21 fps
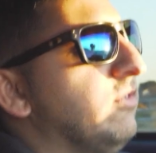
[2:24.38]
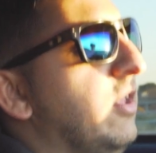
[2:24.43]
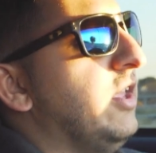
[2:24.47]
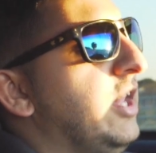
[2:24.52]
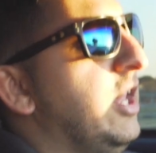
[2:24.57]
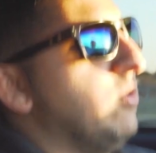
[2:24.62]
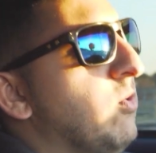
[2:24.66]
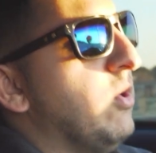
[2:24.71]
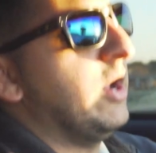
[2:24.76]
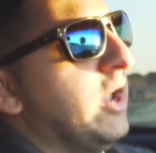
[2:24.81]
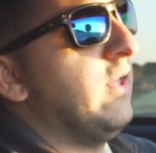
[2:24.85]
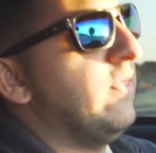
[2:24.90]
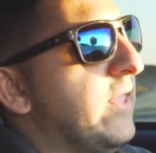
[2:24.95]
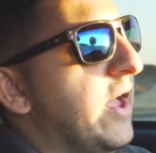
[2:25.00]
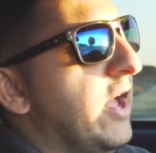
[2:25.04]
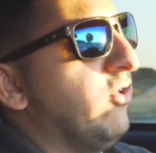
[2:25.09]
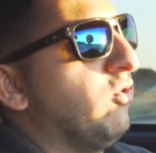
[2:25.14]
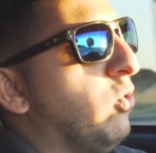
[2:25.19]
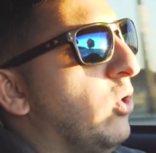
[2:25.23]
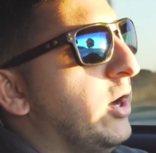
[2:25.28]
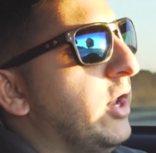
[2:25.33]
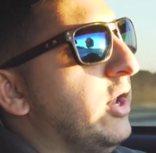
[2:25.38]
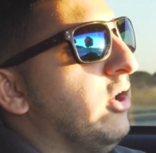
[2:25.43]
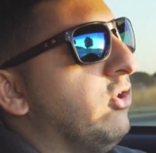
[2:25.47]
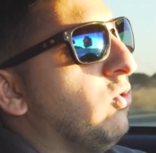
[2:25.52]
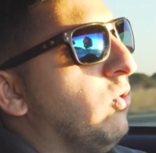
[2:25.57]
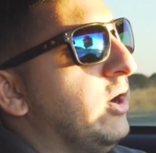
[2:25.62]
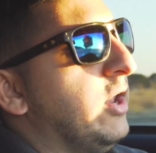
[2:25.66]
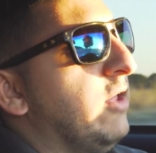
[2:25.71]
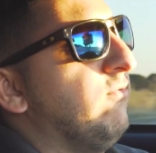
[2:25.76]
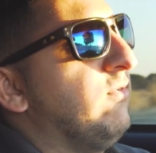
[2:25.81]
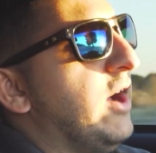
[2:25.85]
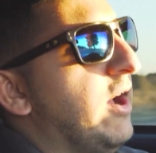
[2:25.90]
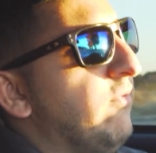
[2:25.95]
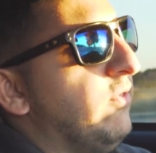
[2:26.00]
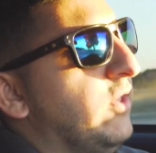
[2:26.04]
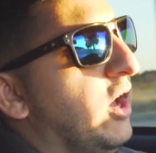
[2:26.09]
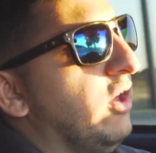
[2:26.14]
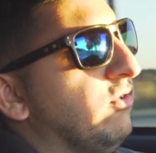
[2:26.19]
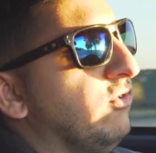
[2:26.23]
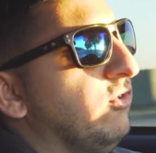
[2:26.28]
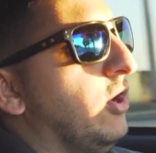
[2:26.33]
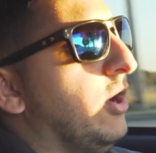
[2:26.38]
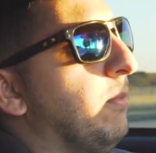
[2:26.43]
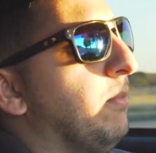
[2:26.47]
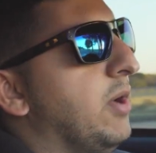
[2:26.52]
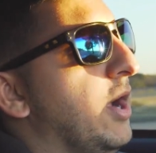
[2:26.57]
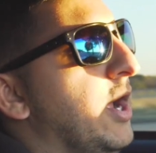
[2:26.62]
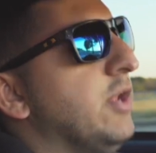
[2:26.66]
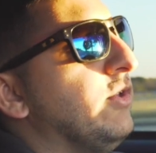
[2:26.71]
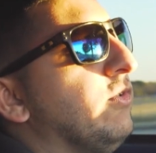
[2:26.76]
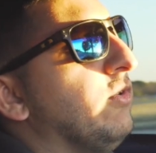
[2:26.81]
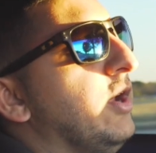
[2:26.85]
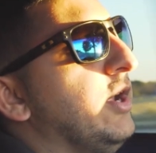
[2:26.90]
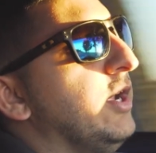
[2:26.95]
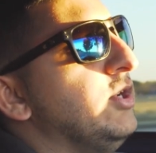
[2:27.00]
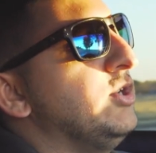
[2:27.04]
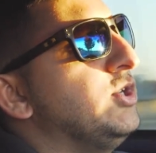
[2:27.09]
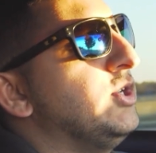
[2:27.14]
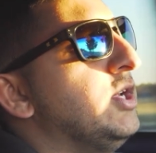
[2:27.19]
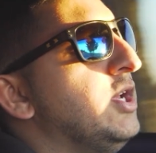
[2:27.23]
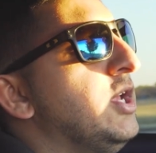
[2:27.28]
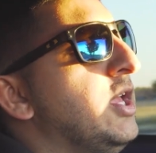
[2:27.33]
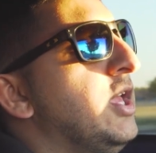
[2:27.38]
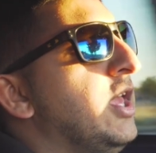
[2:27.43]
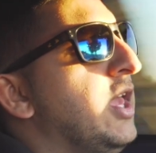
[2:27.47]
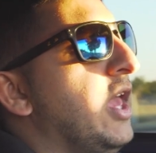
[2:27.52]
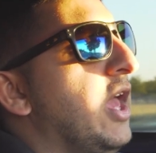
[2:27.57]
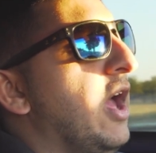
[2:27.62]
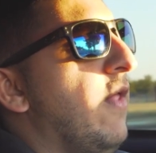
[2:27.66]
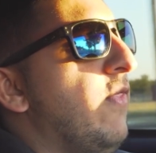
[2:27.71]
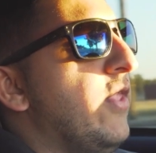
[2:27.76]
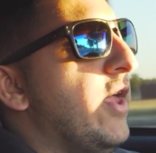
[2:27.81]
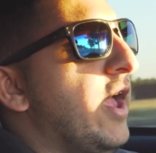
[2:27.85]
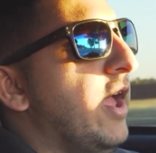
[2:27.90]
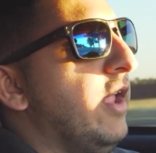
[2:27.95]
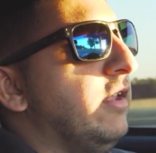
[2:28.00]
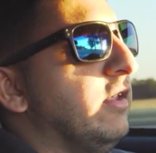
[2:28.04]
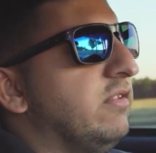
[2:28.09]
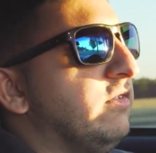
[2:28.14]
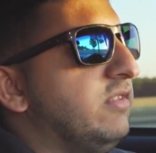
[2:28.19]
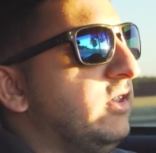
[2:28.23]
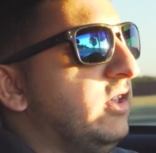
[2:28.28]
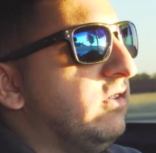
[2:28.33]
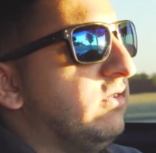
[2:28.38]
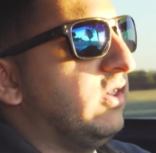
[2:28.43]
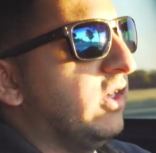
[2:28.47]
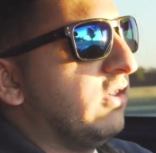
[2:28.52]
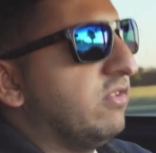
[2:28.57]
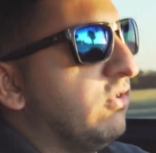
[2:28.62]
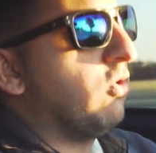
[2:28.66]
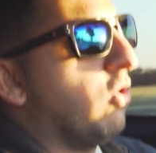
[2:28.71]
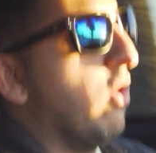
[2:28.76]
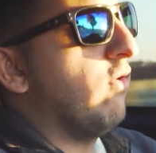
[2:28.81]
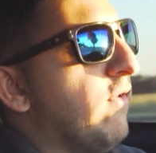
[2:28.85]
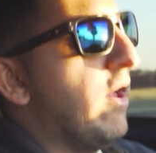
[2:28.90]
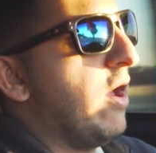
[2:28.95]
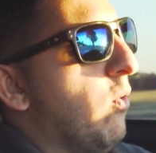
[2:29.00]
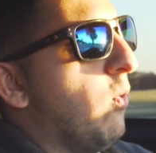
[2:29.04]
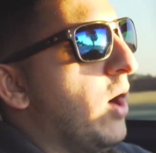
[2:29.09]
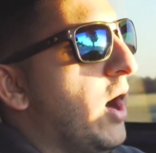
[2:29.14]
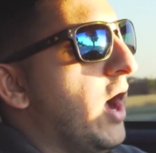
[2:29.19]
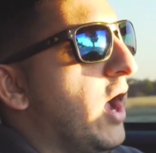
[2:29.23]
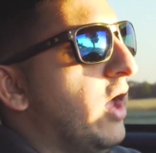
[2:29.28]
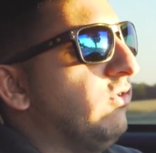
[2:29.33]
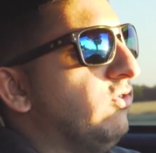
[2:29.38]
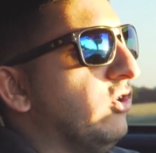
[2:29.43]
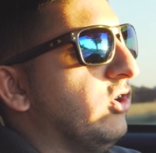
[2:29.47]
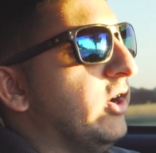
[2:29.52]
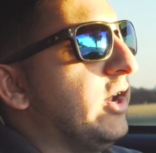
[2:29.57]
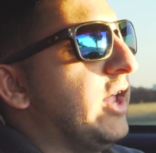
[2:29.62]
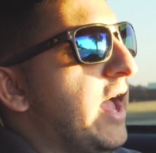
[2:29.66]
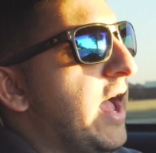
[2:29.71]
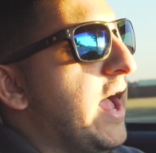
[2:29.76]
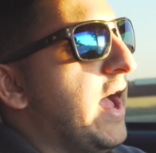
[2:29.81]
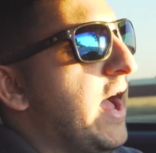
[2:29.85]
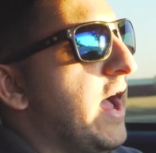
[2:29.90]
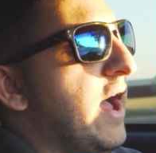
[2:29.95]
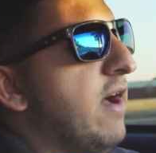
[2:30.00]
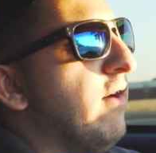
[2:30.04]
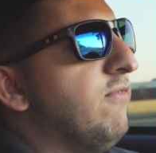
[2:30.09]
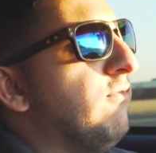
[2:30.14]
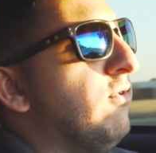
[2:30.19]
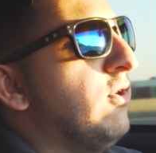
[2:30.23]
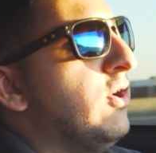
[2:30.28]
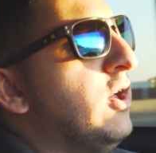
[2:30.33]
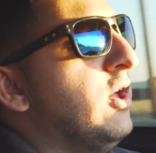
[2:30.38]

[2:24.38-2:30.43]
anywhere in that $20,000 to $25,000 price range. And then C6 Corvette wise, you're going to have